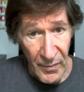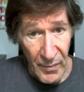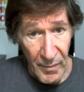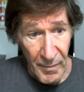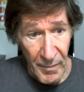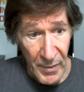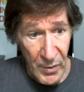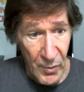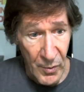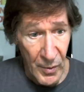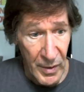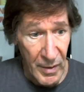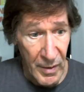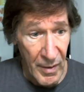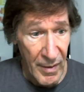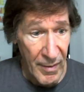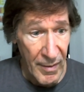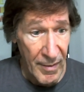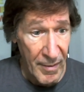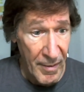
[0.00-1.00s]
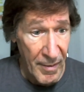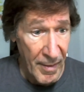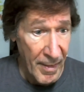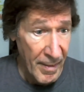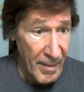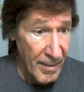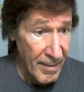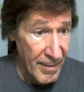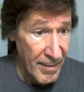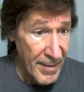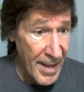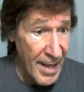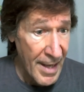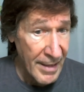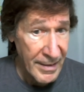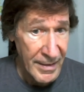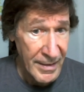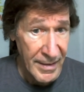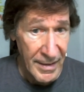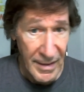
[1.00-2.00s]
between that
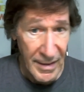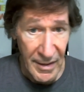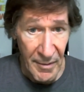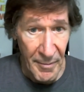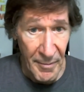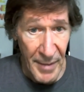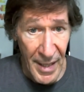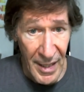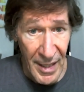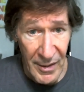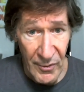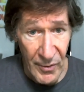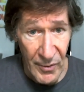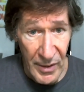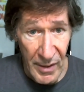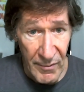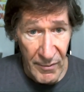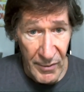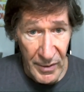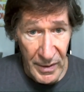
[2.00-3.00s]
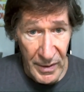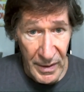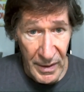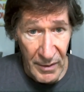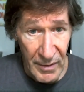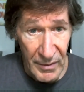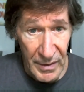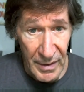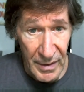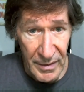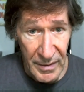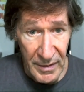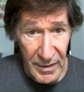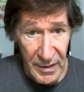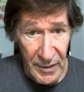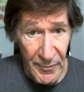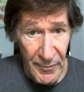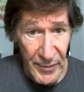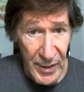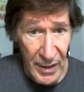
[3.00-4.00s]
and eating a bat or whatever, you know, it's a
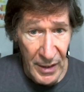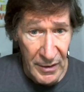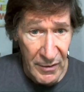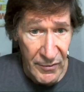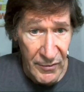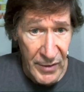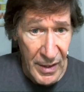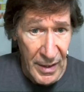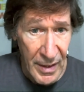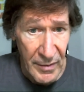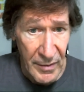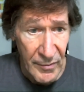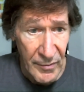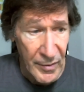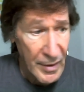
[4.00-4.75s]
subjective kind of